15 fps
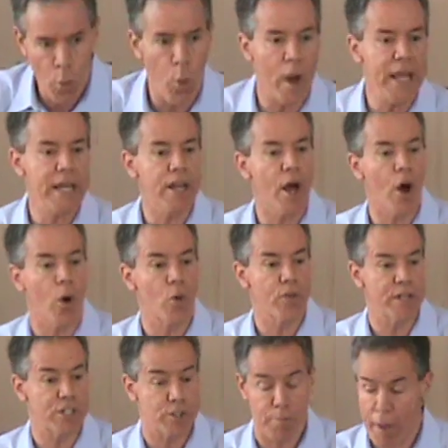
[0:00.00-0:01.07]
We
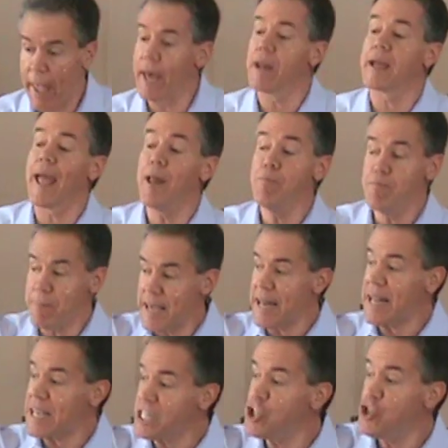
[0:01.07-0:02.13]
know this man, again
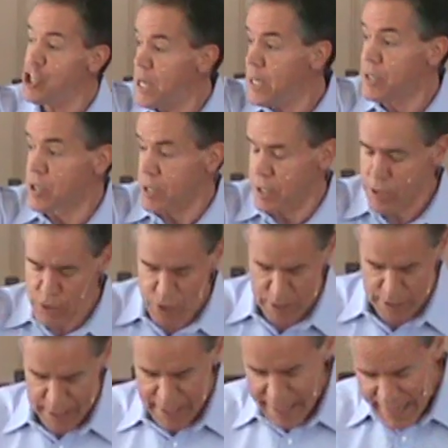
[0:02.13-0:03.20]
meaning
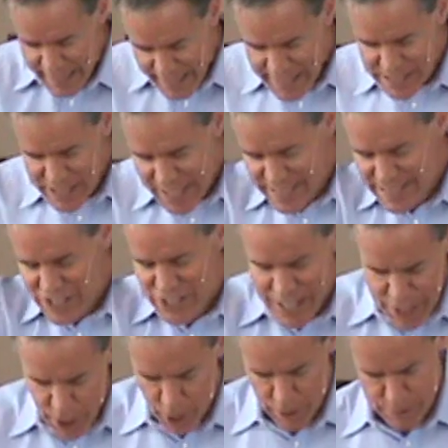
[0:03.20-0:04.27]
Jesus, is a
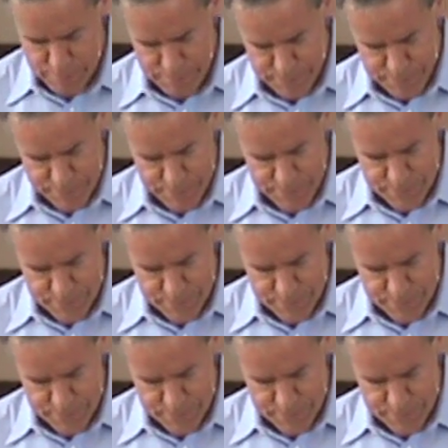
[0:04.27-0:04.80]
sinner.